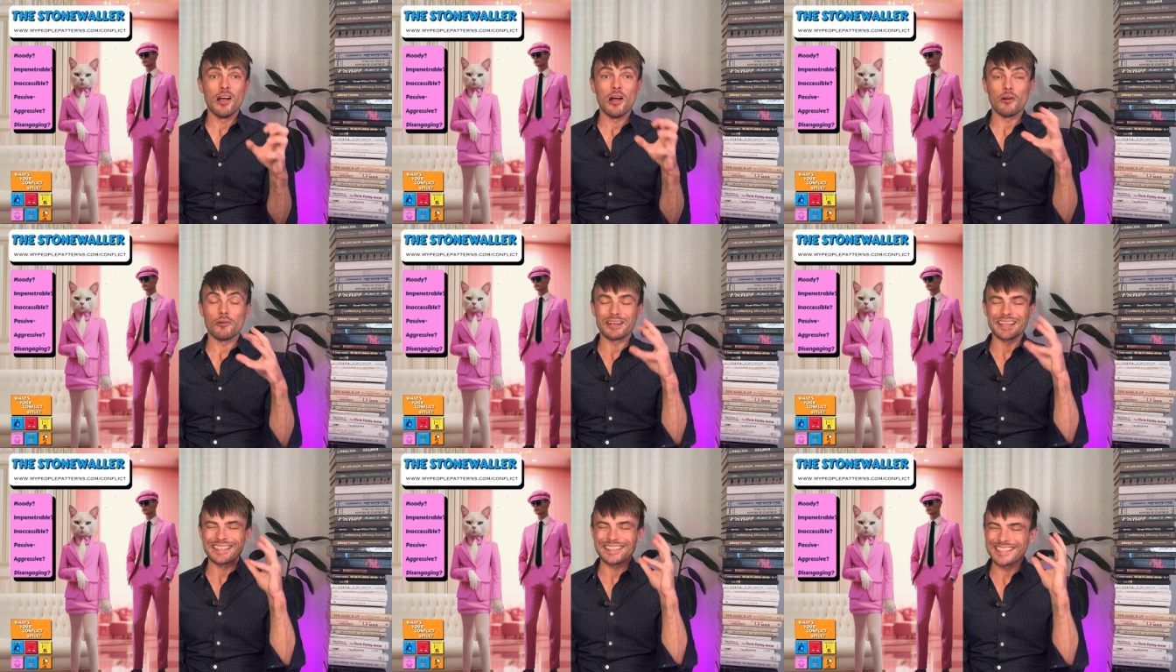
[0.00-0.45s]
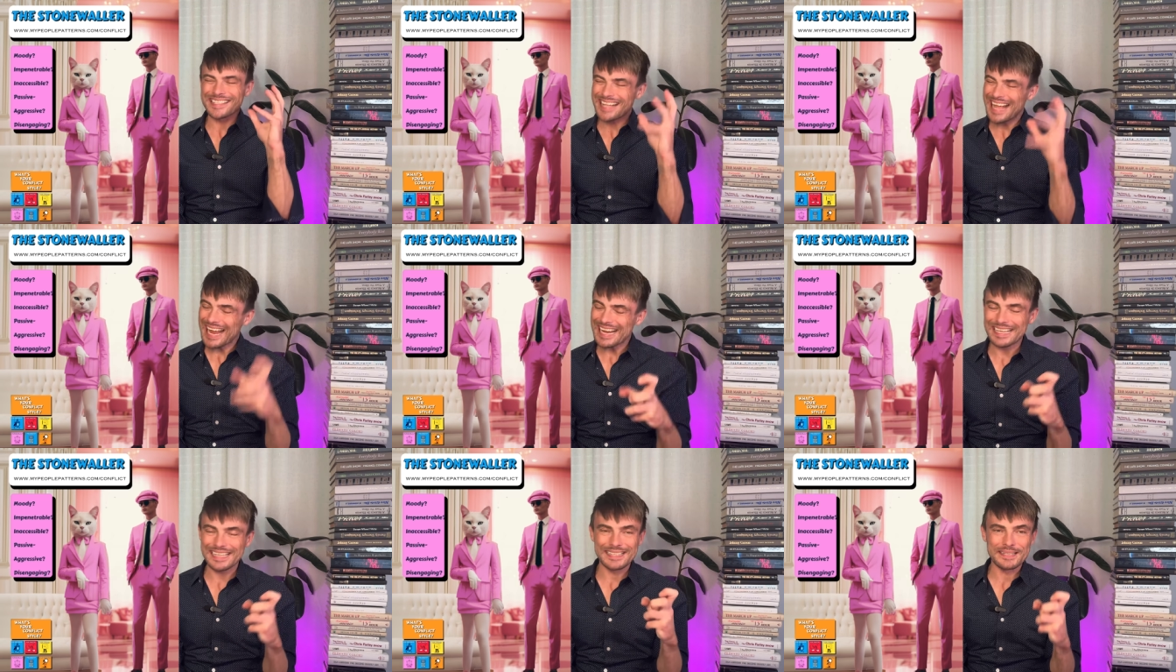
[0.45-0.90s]
are
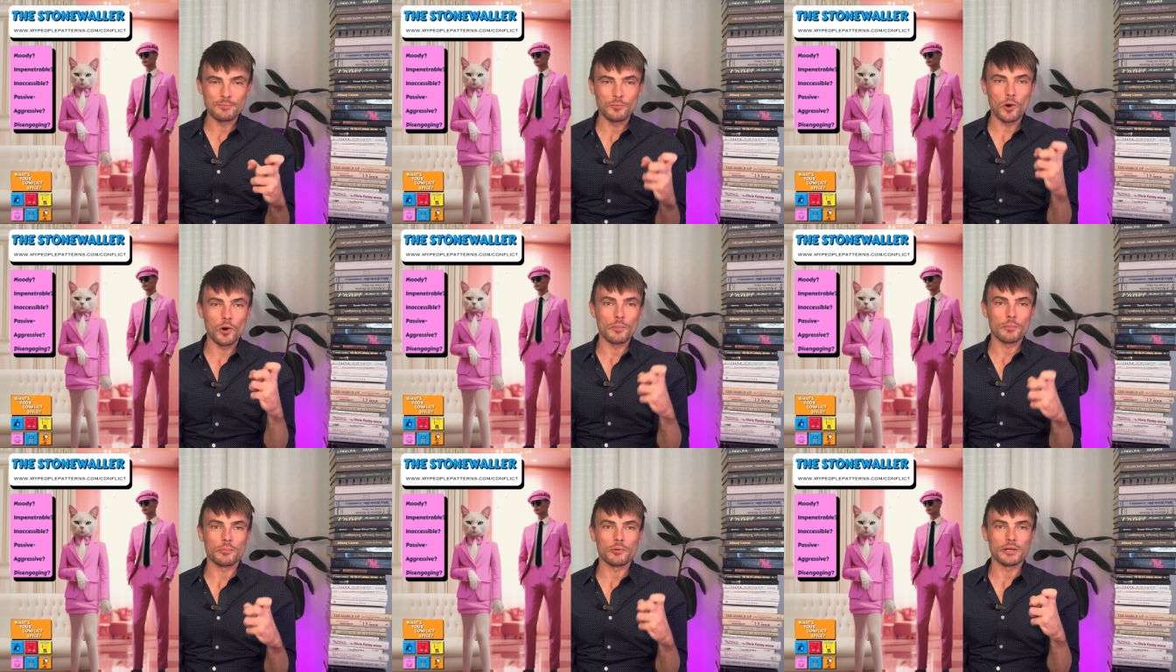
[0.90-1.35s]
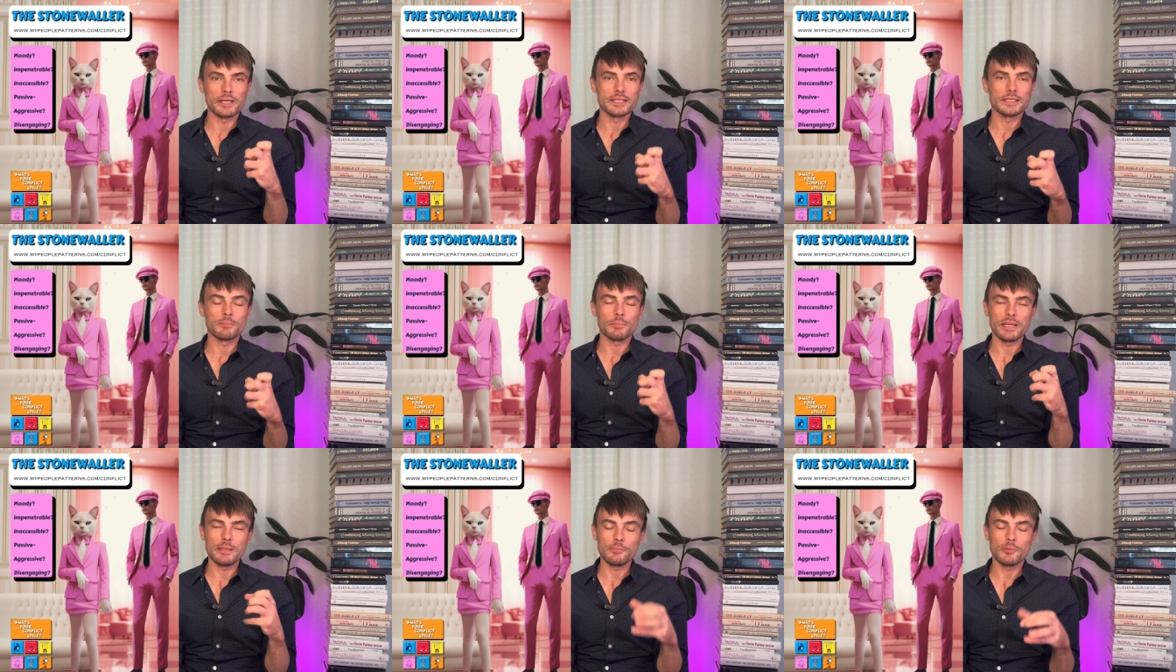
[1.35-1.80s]
exactly what
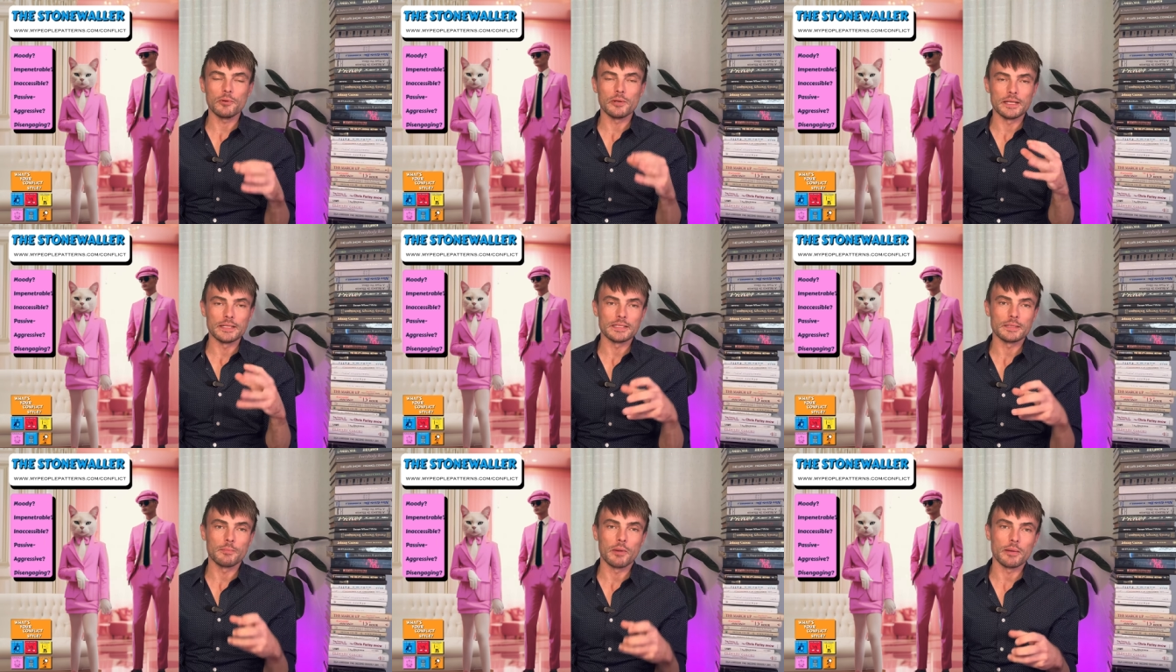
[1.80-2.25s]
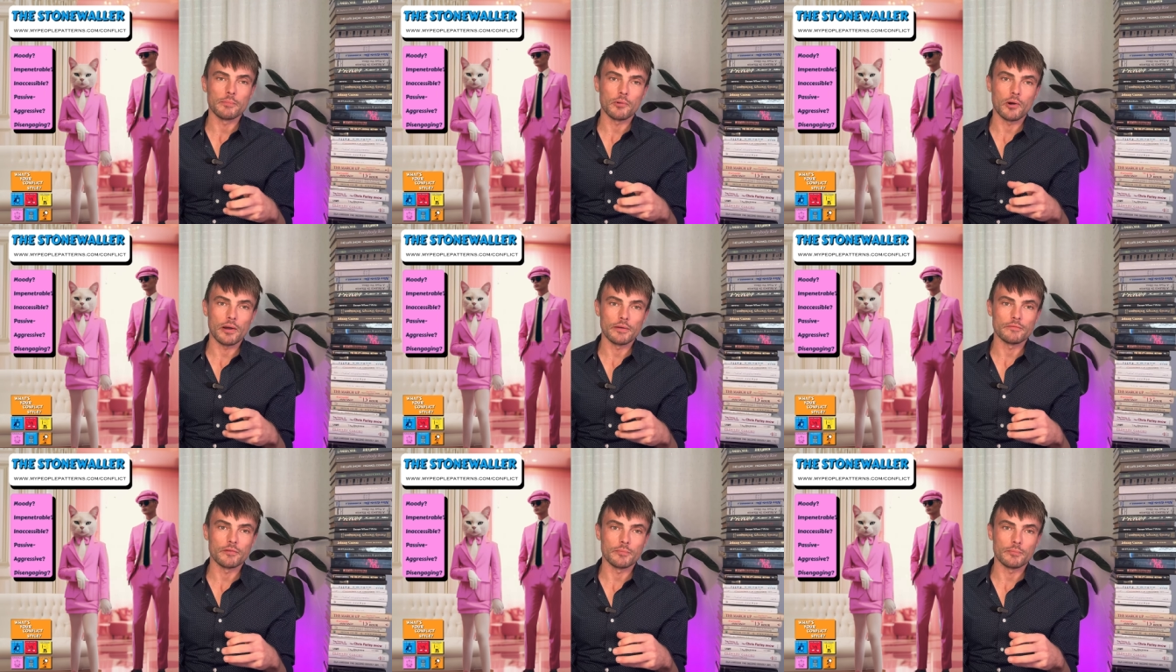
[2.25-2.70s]
brings people into my
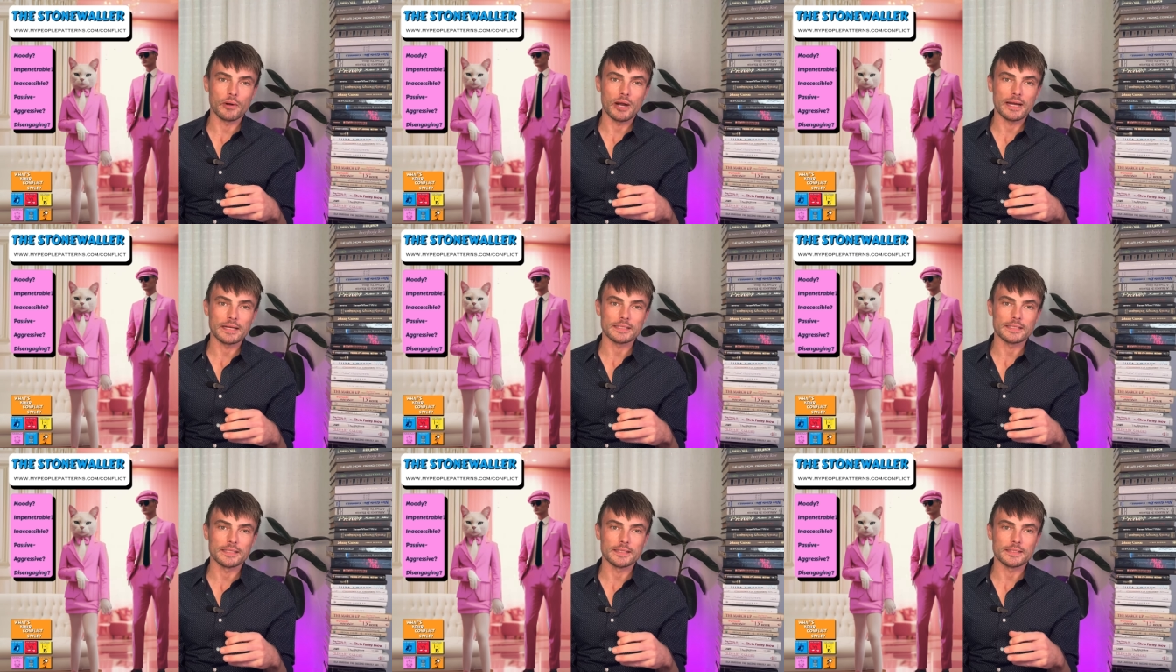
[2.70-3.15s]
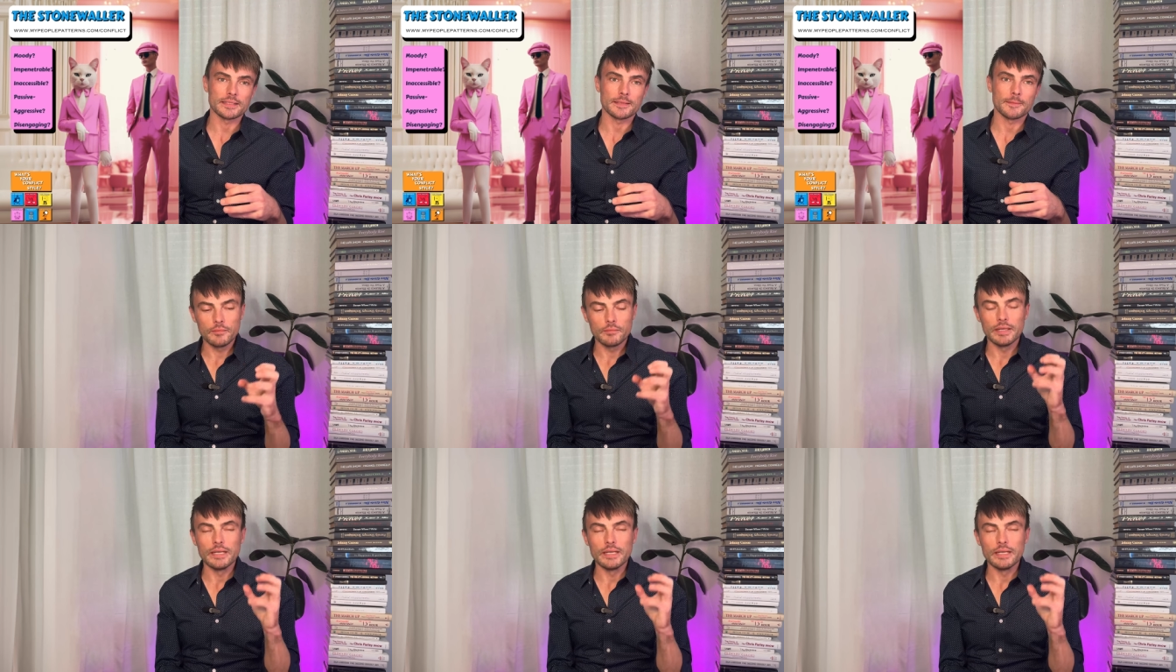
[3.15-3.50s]
private practice.